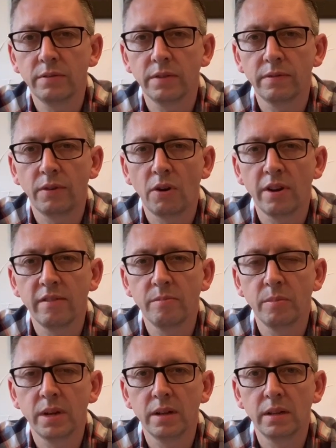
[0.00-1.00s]
For 5
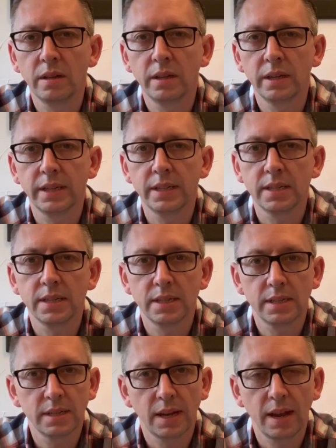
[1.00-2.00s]
ml it's
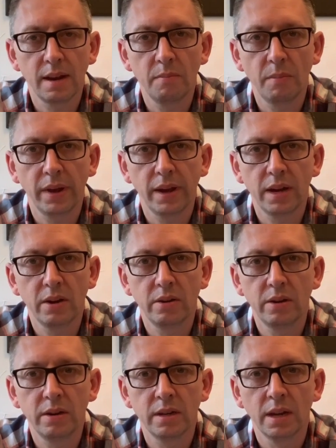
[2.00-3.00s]
10
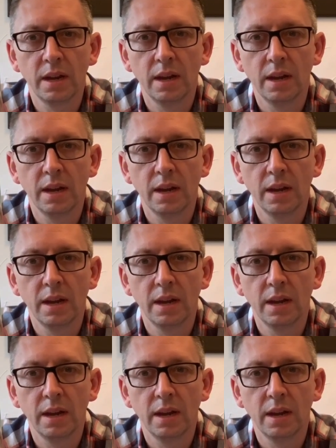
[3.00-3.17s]
pound.